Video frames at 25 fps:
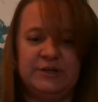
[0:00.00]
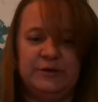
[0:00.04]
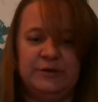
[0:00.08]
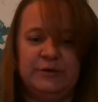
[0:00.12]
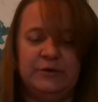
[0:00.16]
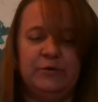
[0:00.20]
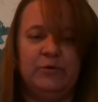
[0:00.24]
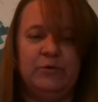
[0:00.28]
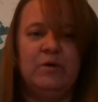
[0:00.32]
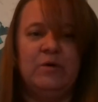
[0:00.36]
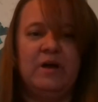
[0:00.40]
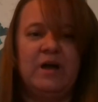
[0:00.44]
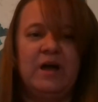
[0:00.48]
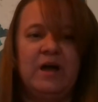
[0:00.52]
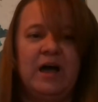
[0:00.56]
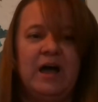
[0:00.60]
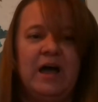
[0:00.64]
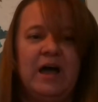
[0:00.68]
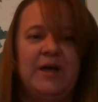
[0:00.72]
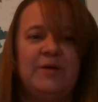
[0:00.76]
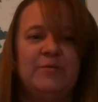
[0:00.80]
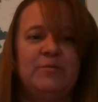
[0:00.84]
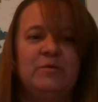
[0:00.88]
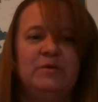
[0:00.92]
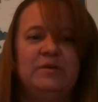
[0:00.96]

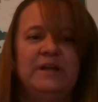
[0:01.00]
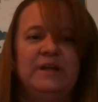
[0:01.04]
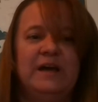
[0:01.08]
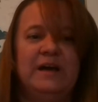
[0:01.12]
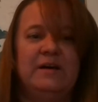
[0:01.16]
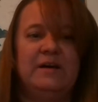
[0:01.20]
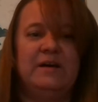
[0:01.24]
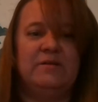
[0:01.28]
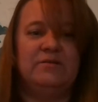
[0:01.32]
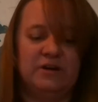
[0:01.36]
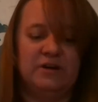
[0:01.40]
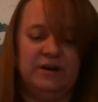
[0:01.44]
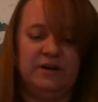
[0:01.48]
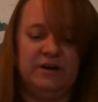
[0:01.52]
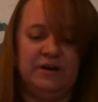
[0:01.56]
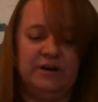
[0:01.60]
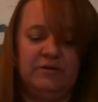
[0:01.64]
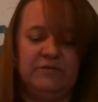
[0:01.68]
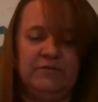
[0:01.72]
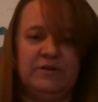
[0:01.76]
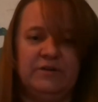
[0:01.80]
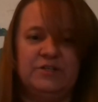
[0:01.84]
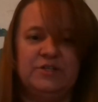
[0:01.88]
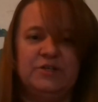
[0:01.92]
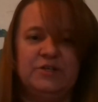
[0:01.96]
ado, I will now
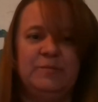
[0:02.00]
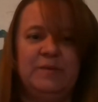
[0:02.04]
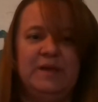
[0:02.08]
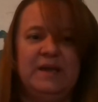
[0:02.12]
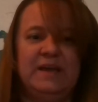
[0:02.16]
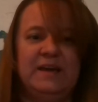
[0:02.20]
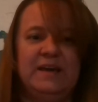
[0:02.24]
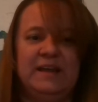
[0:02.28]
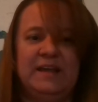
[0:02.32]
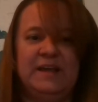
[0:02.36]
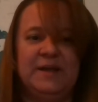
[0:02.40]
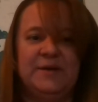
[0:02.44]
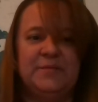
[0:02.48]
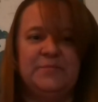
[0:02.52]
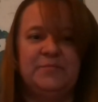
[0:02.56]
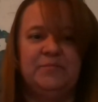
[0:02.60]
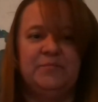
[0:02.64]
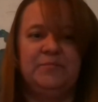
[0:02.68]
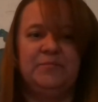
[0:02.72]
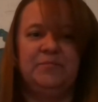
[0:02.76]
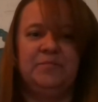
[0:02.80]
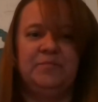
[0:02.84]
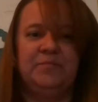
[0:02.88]
turn it over to Mandy.